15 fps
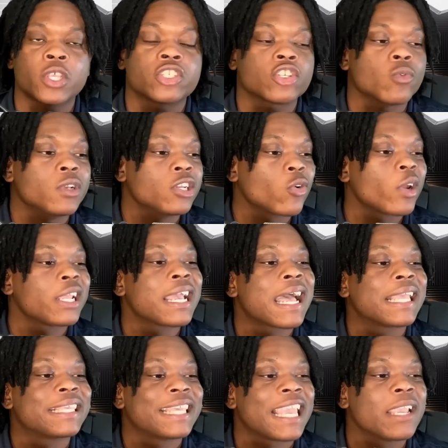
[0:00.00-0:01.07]
So we know they
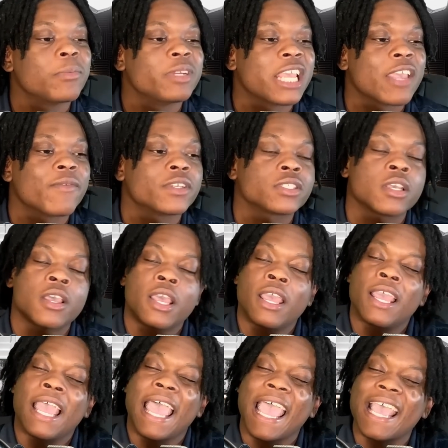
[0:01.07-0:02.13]
got Gabe Davis,
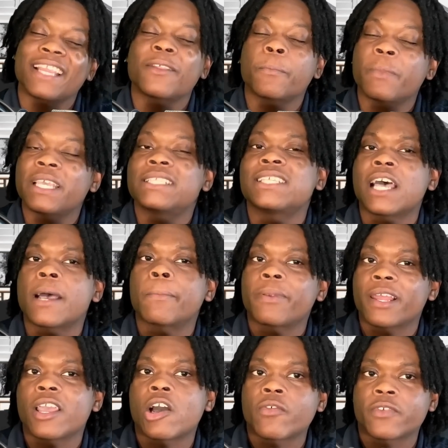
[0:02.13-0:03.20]
had the big-time
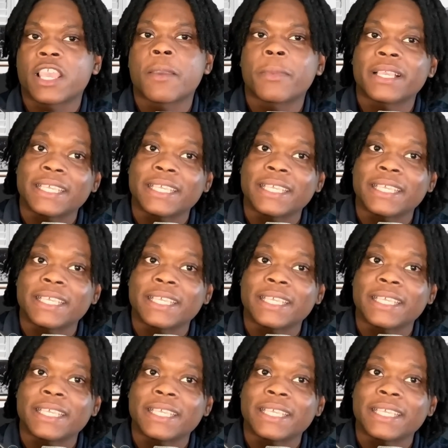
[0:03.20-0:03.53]
playoff game